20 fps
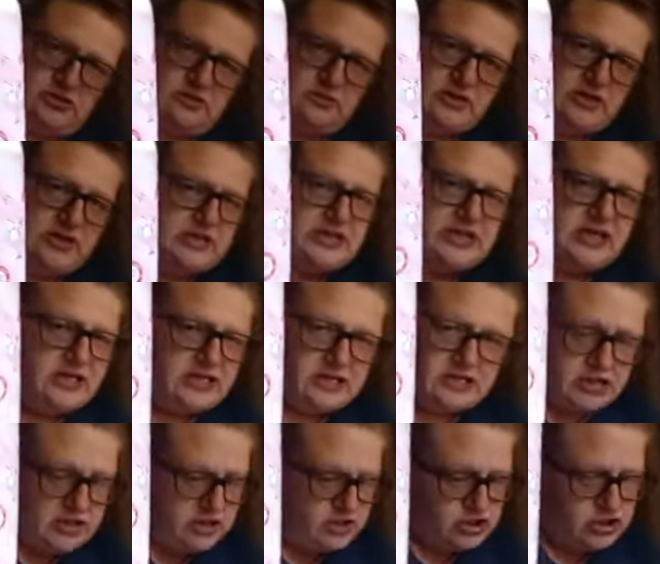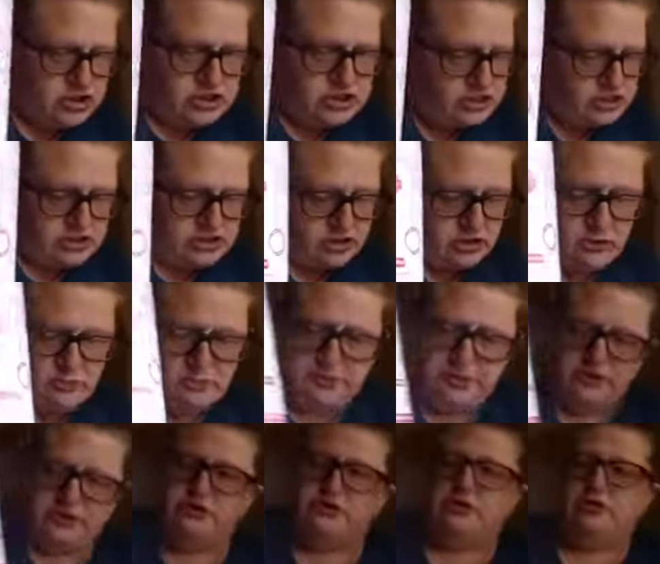what it says. It's dish soap,
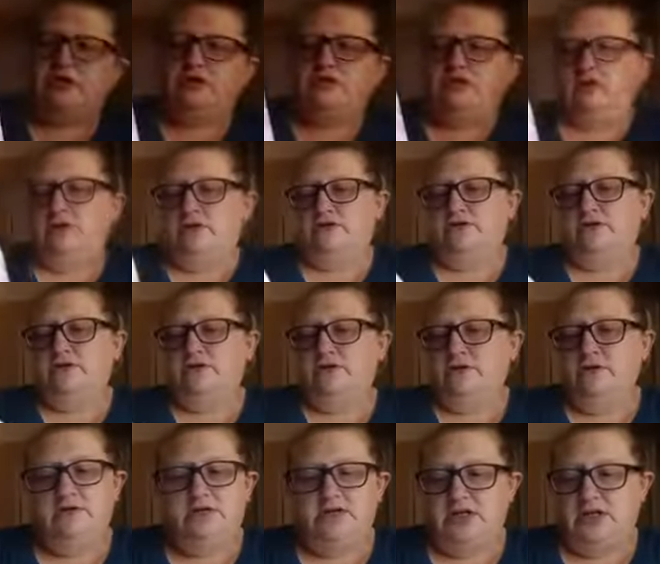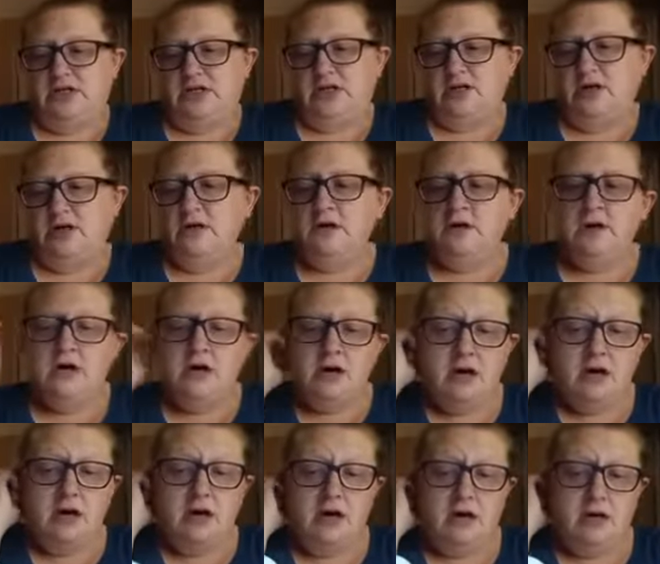but you can also use it.
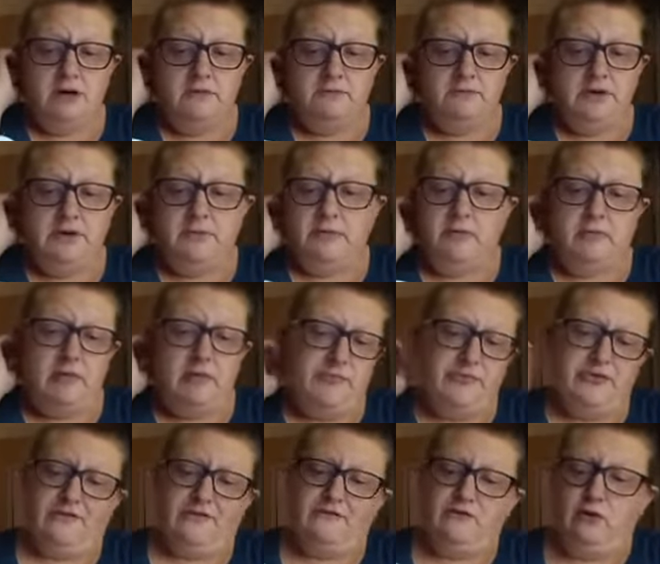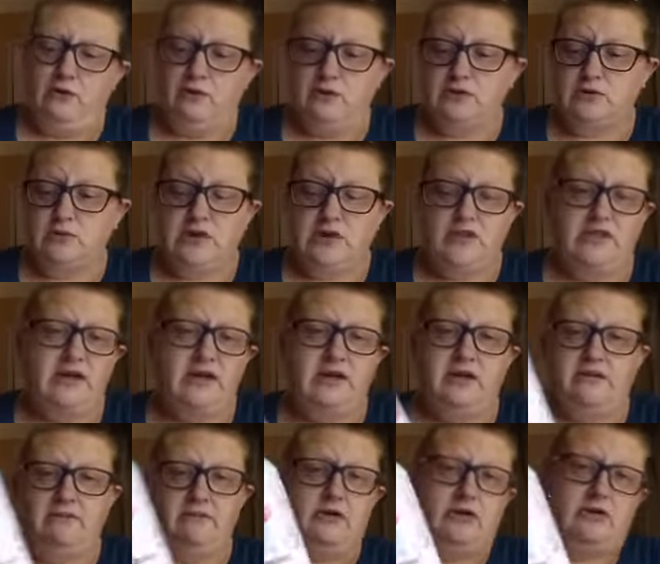Um, people mop their floors with
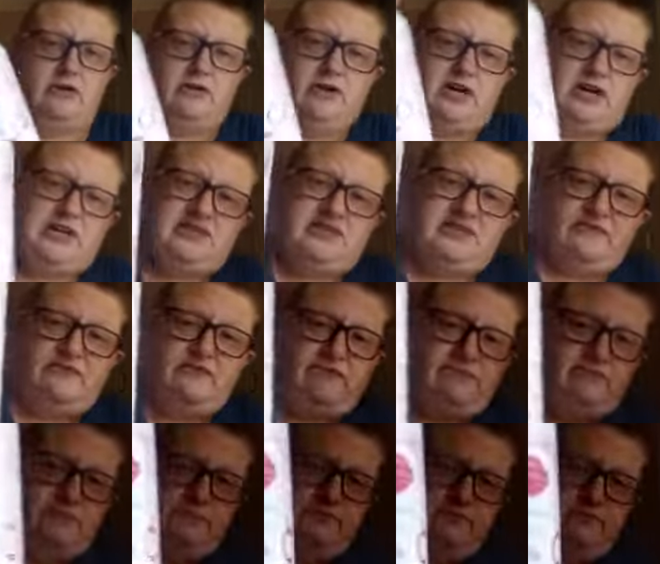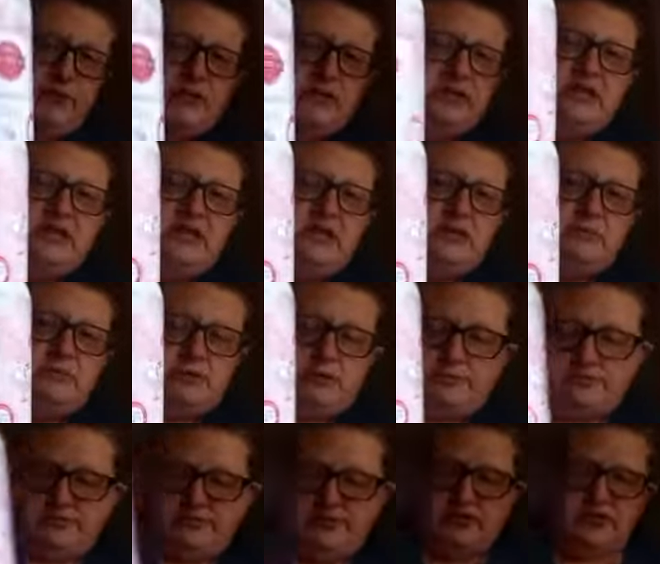it, all kinds of cleaning
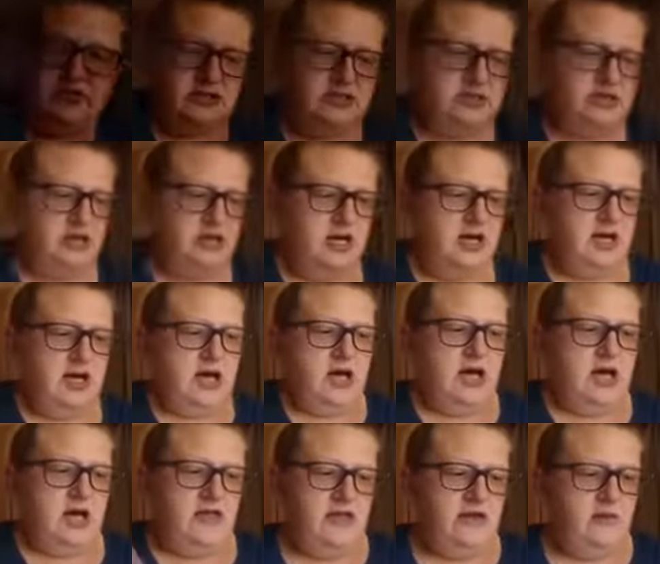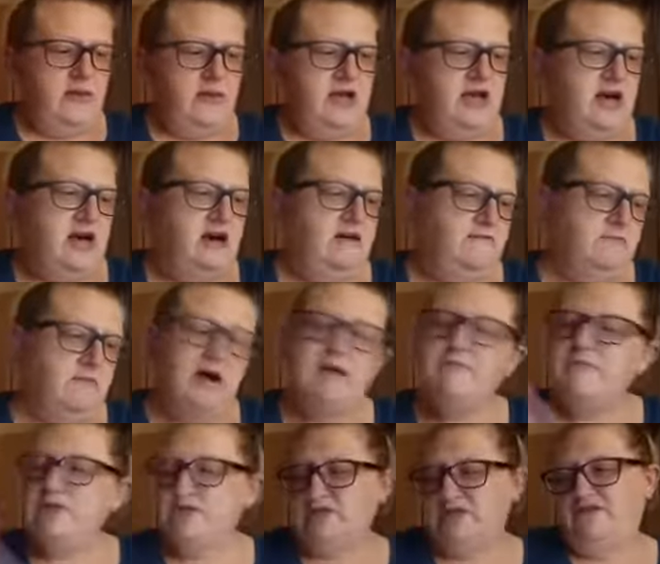purposes. And then we have my
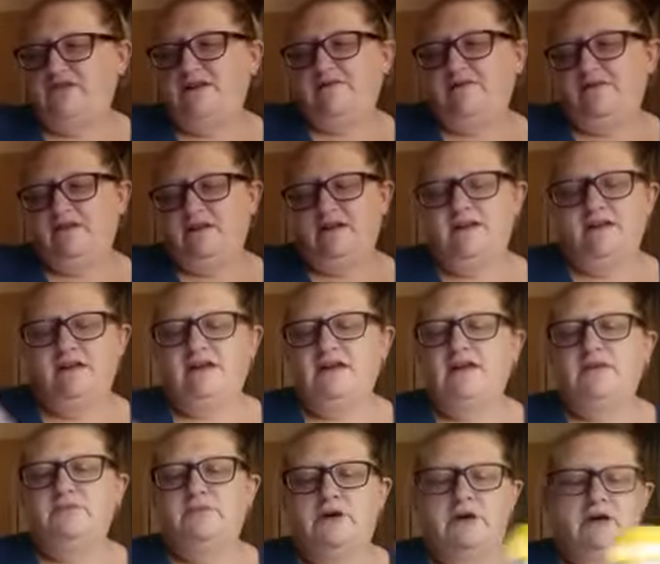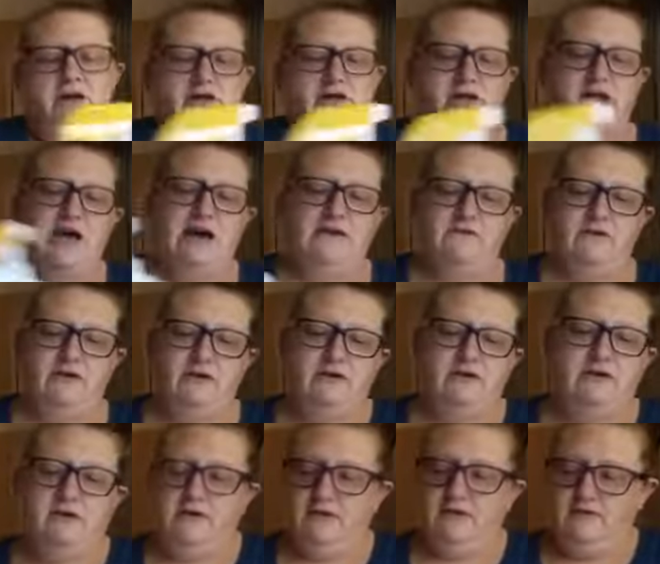most favorite cleaning product
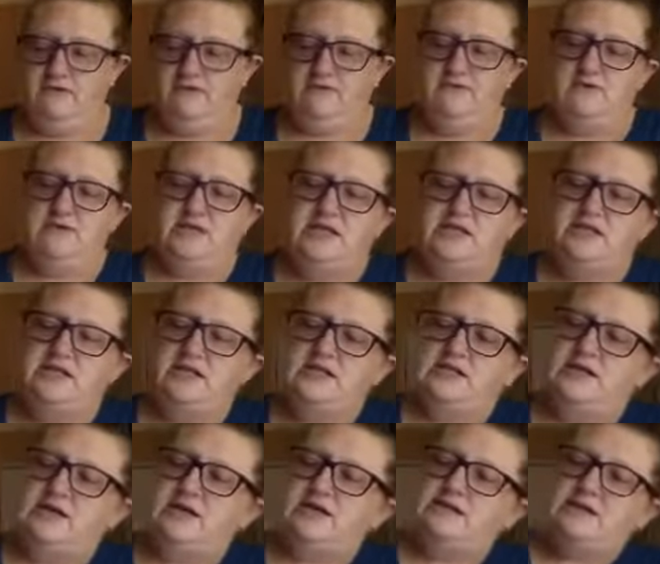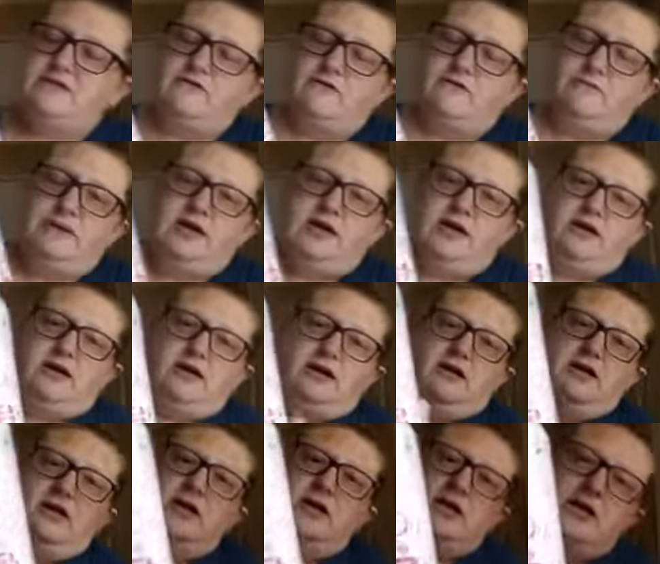ever that Scentsy has ever made
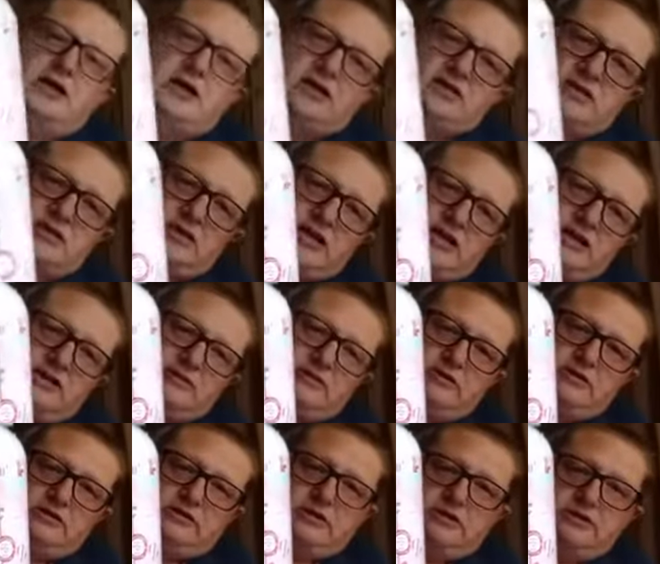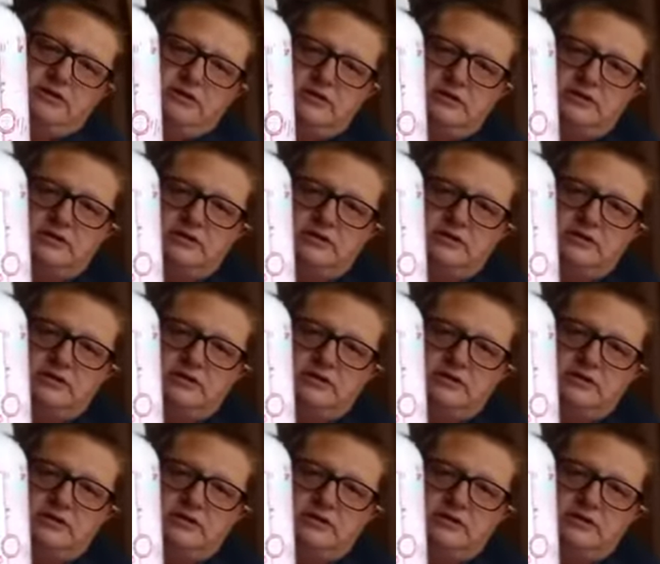is our counter cleaner.